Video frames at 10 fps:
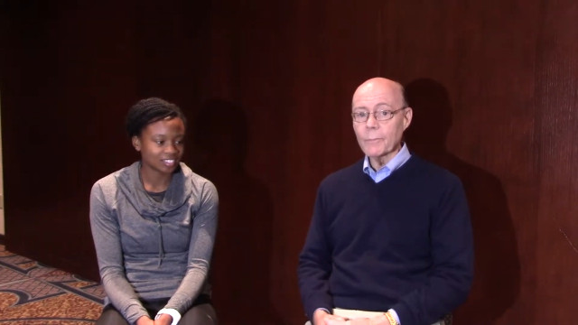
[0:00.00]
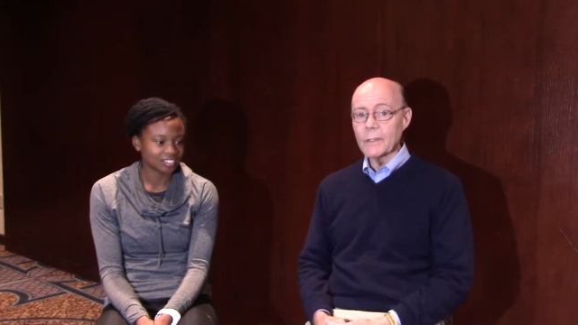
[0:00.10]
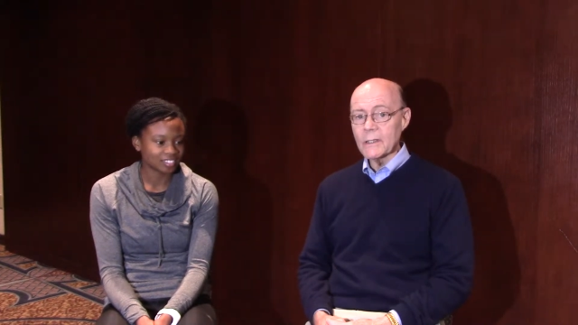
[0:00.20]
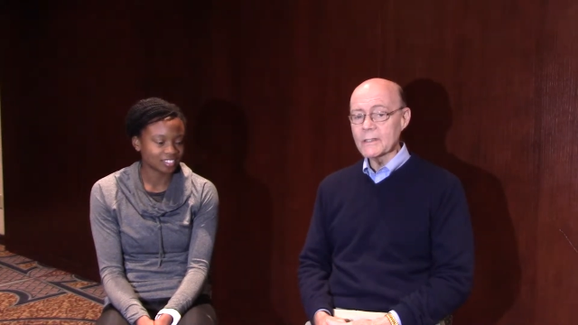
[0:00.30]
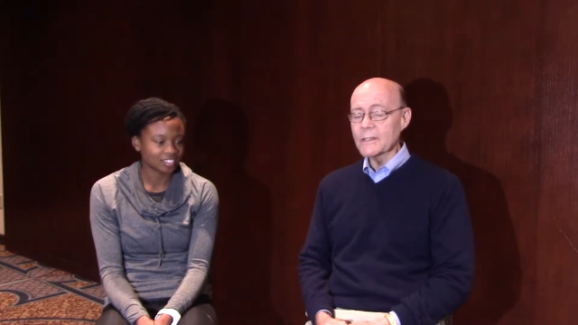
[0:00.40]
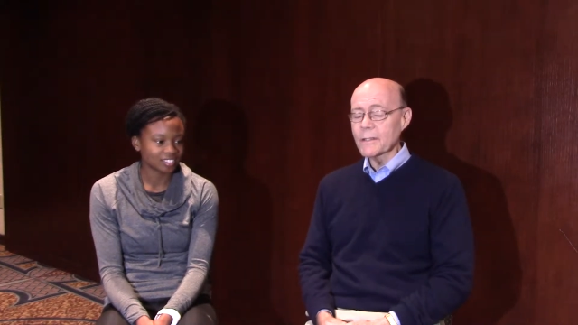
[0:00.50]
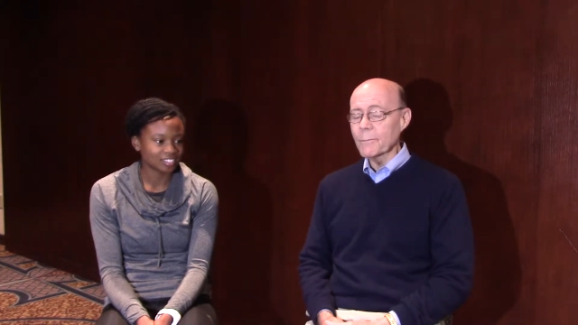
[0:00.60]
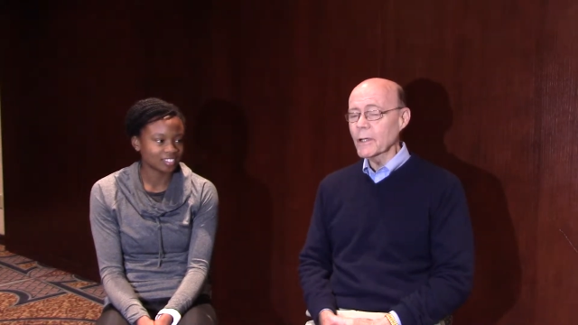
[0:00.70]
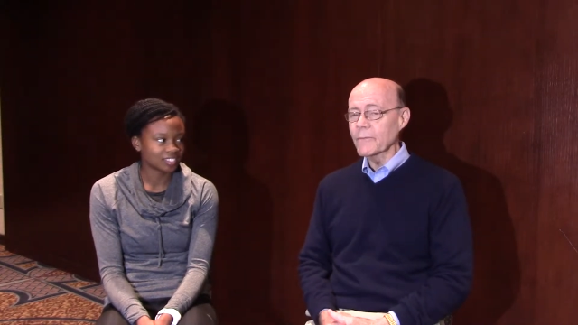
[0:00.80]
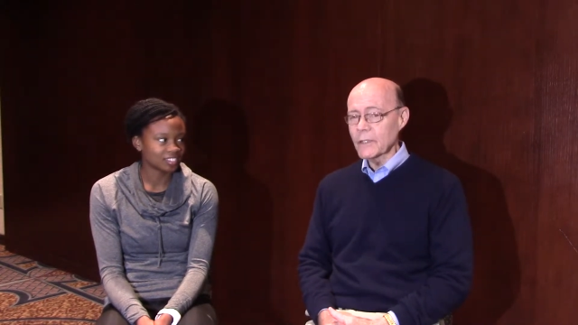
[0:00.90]
Speaker 1: but this is a
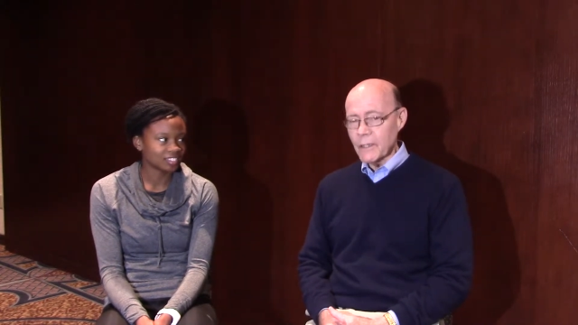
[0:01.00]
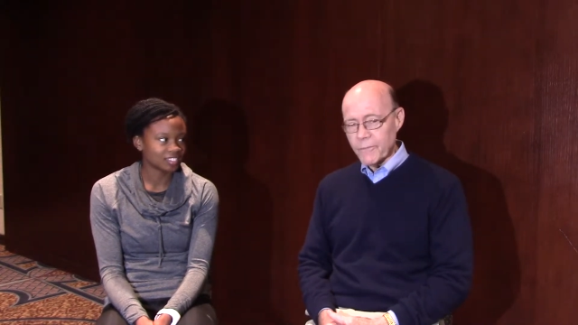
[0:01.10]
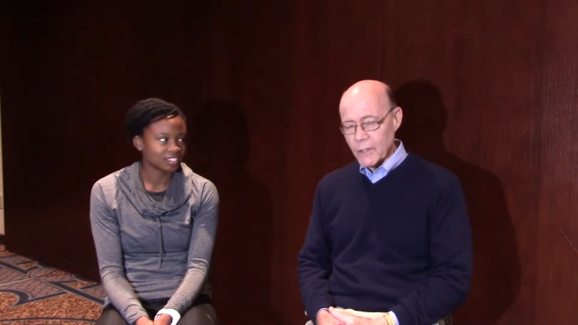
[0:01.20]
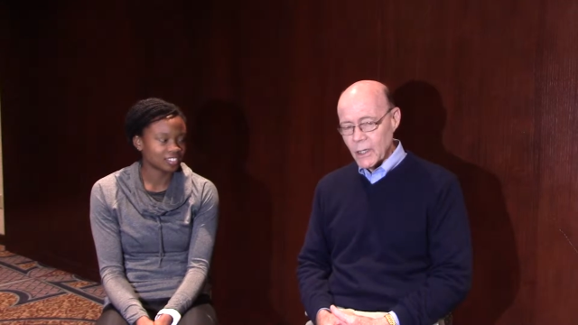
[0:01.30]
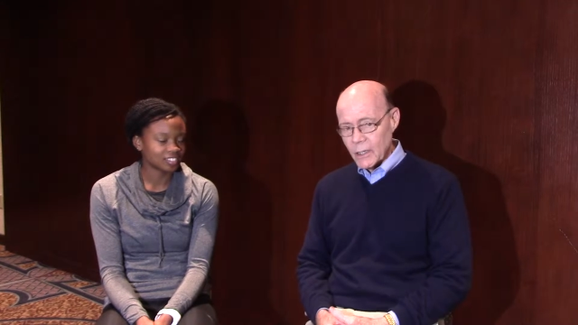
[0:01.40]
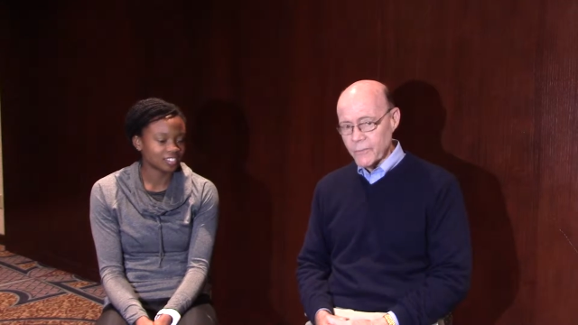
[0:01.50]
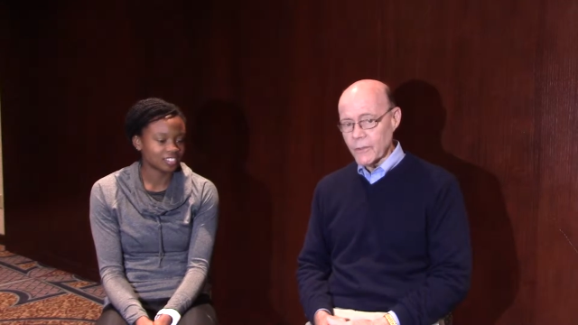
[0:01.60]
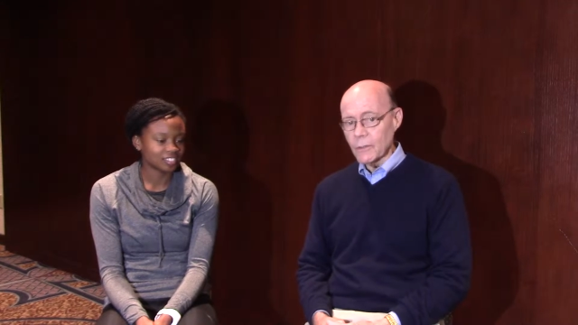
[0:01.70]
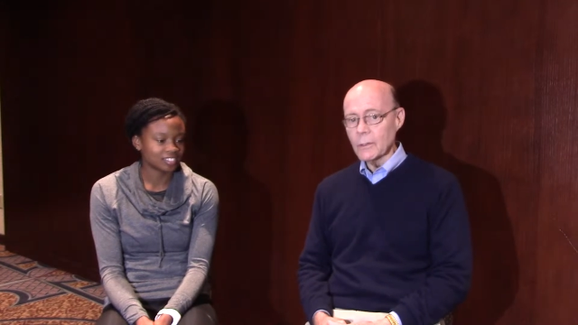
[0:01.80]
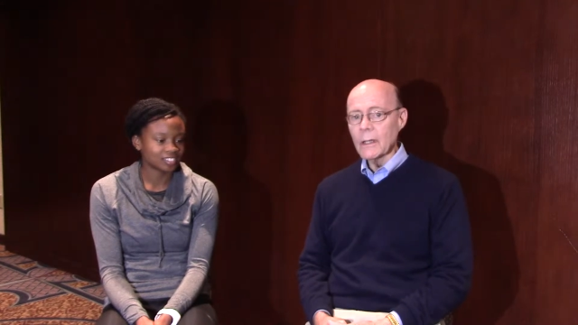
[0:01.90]
bit of a different
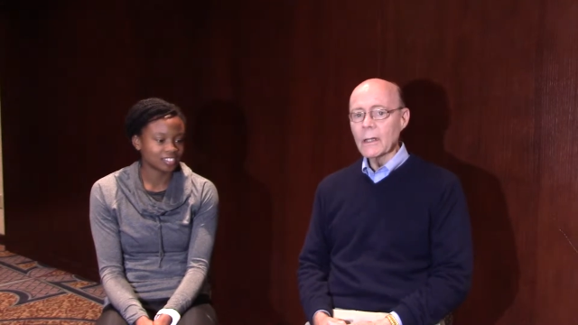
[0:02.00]
interview.